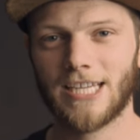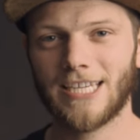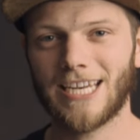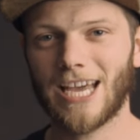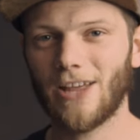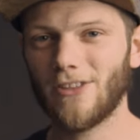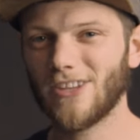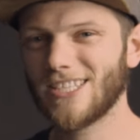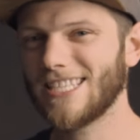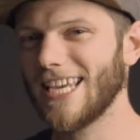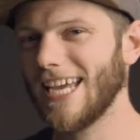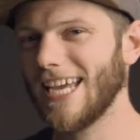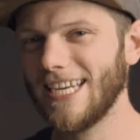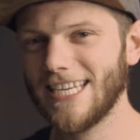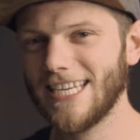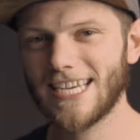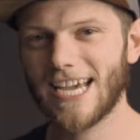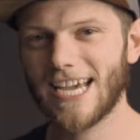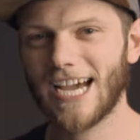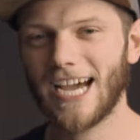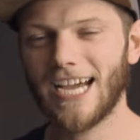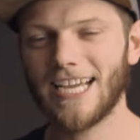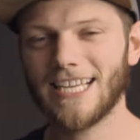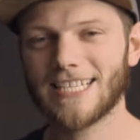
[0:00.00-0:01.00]
Now this
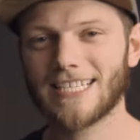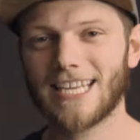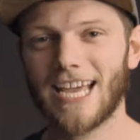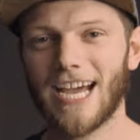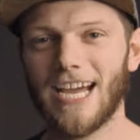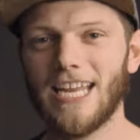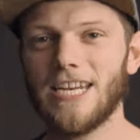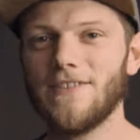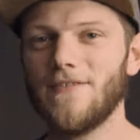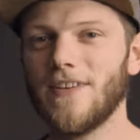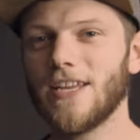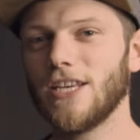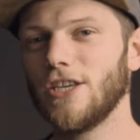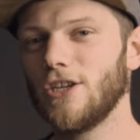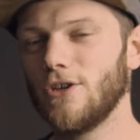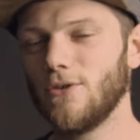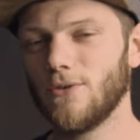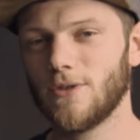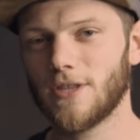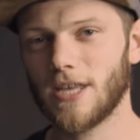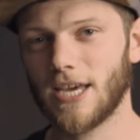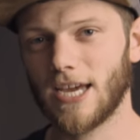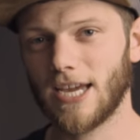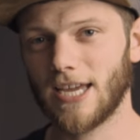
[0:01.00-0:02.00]
NDI is kind of a new
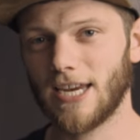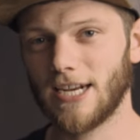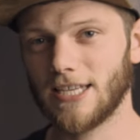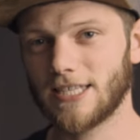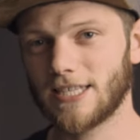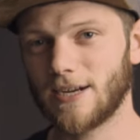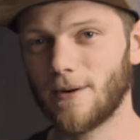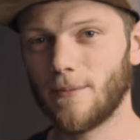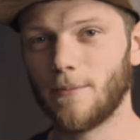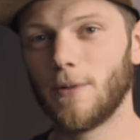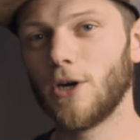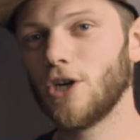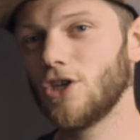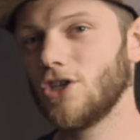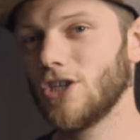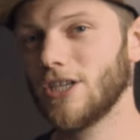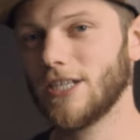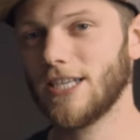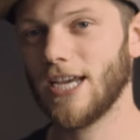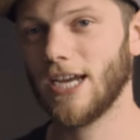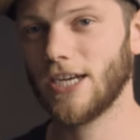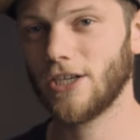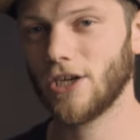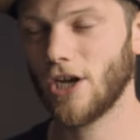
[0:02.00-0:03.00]
thing and it's an emerging
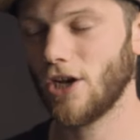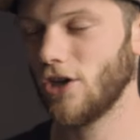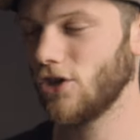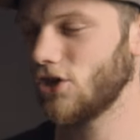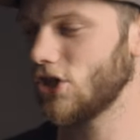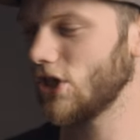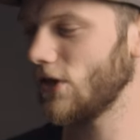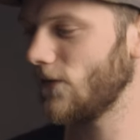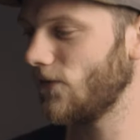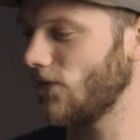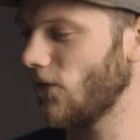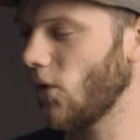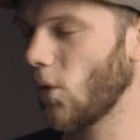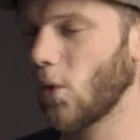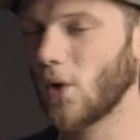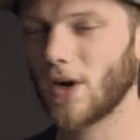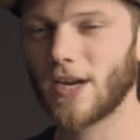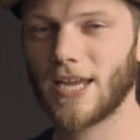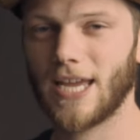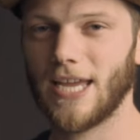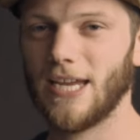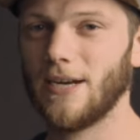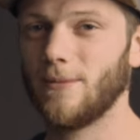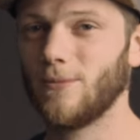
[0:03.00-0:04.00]
technology for
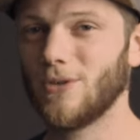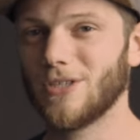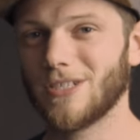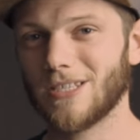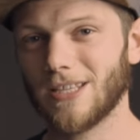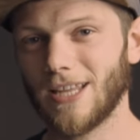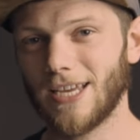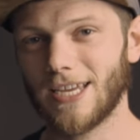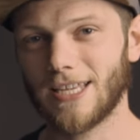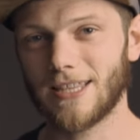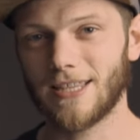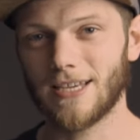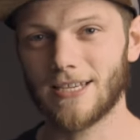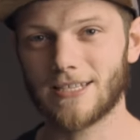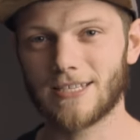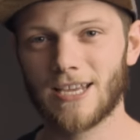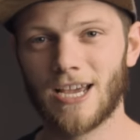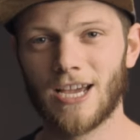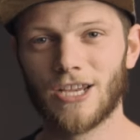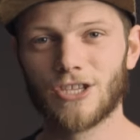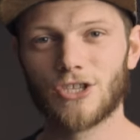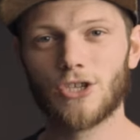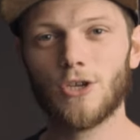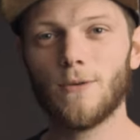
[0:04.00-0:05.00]
cameras like this,
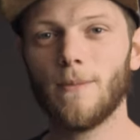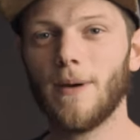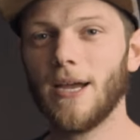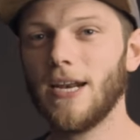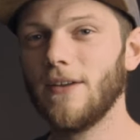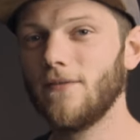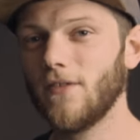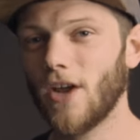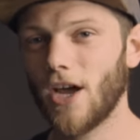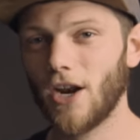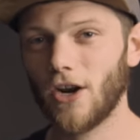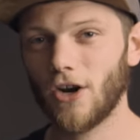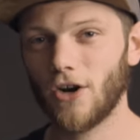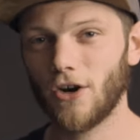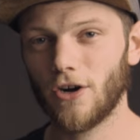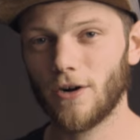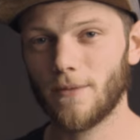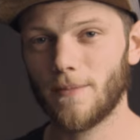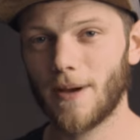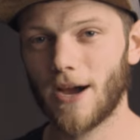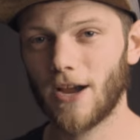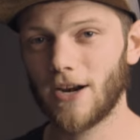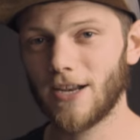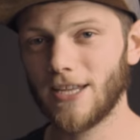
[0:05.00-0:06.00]
so you might have not heard
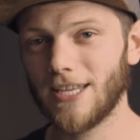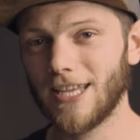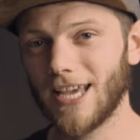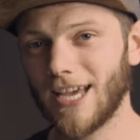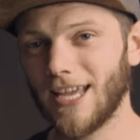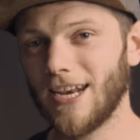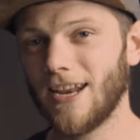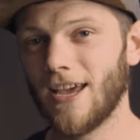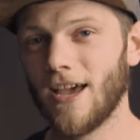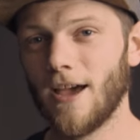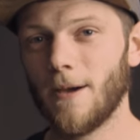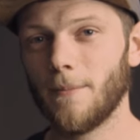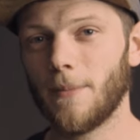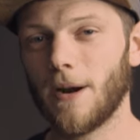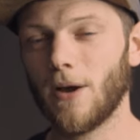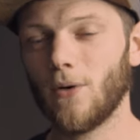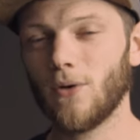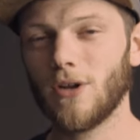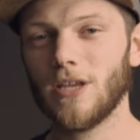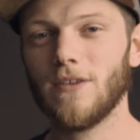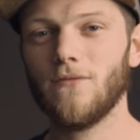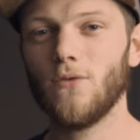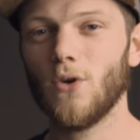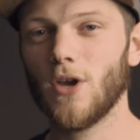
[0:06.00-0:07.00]
about it yet, but I
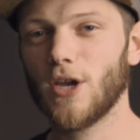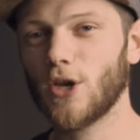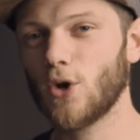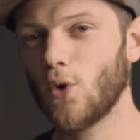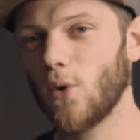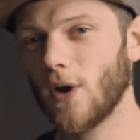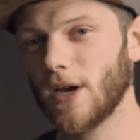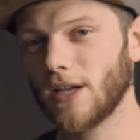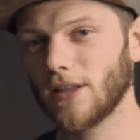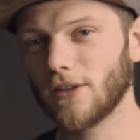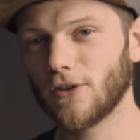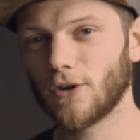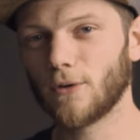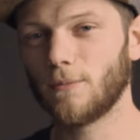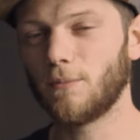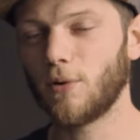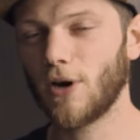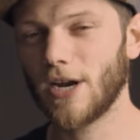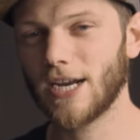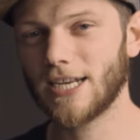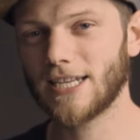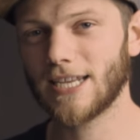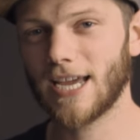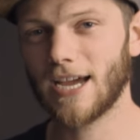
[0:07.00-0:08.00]
want to give you a quick little
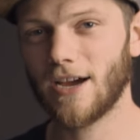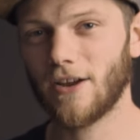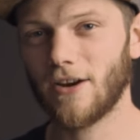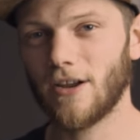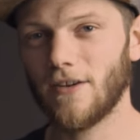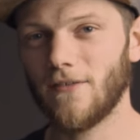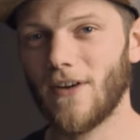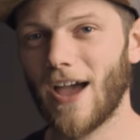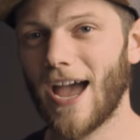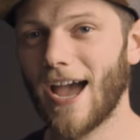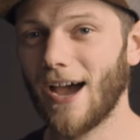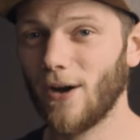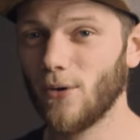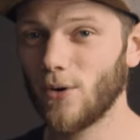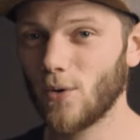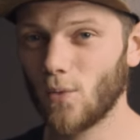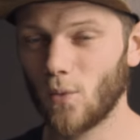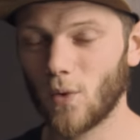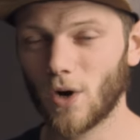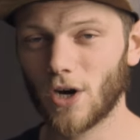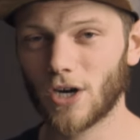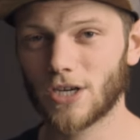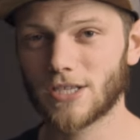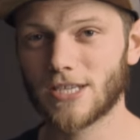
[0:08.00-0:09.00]
breakdown of how it
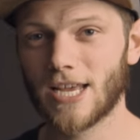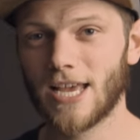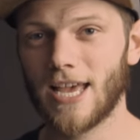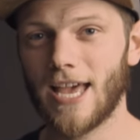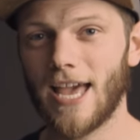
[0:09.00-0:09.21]
works